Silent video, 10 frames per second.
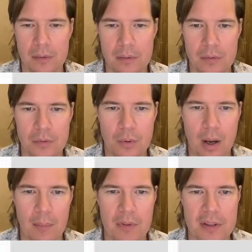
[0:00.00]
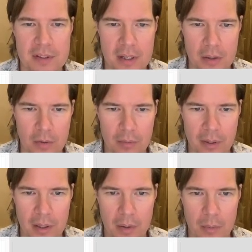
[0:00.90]
drop this in over
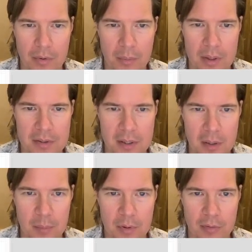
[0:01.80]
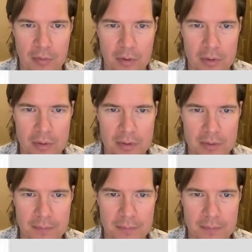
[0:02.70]
here with the rest of the peripherals.